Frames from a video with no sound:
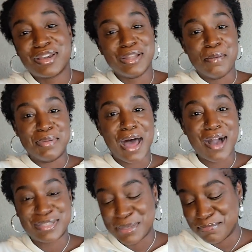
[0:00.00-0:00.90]
have
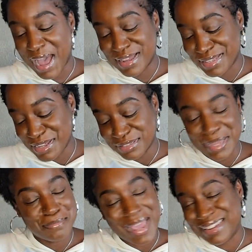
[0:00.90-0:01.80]
blocked somebody here.
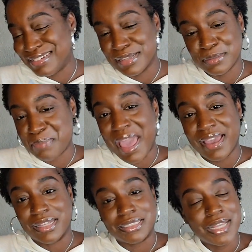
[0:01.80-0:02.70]
They made another
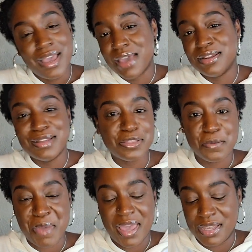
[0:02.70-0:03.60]
page and another
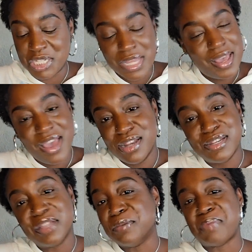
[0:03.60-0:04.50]
page and
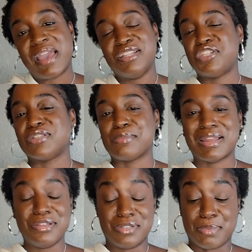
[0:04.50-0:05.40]
another page here.
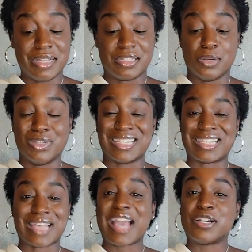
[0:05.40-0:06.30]
Somebody's dealing with a
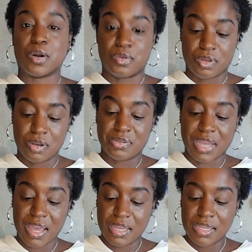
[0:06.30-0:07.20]
cycle,
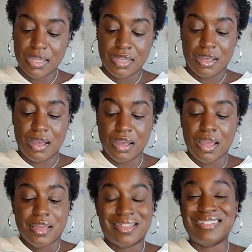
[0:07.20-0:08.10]
okay?
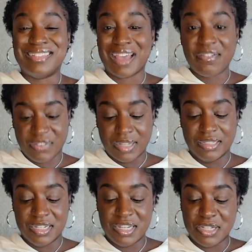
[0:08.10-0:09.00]
They
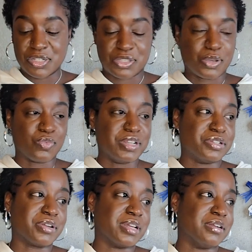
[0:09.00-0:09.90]
definitely need to
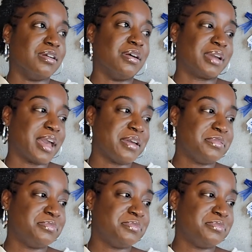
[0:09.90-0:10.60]
surrender here, okay?